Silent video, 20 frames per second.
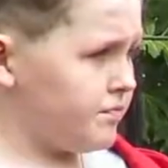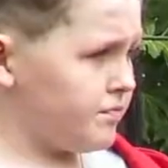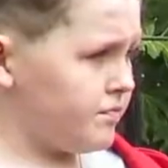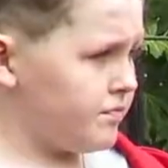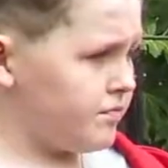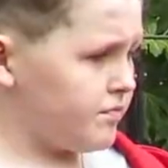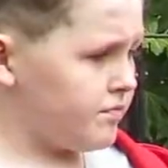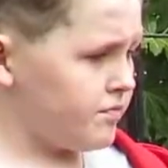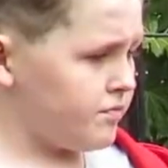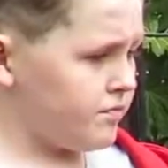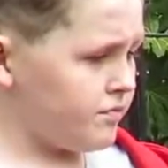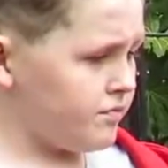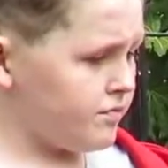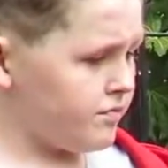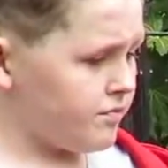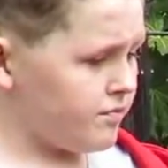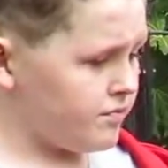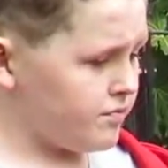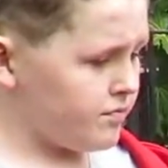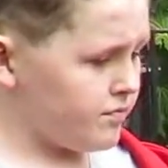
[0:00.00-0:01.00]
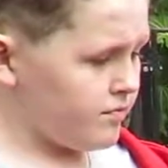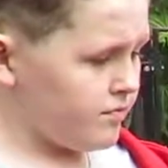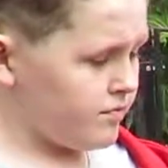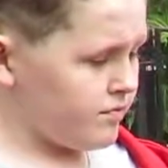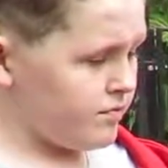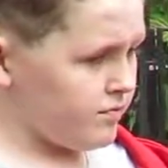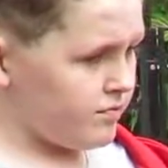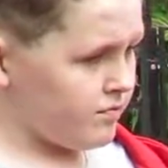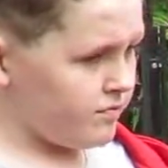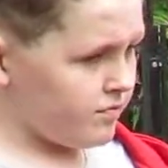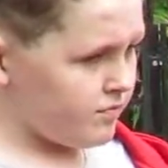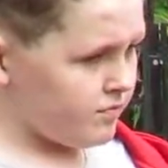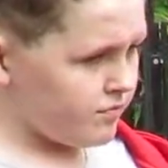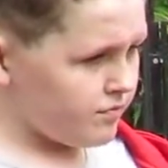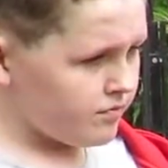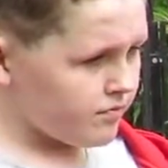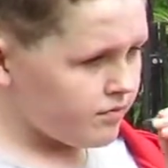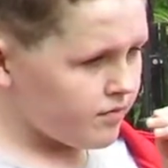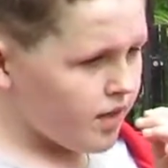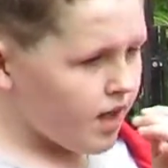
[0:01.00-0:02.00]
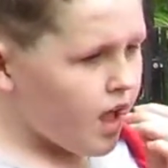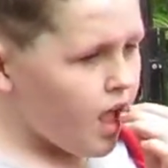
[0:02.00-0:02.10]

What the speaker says: This person isn't speaking.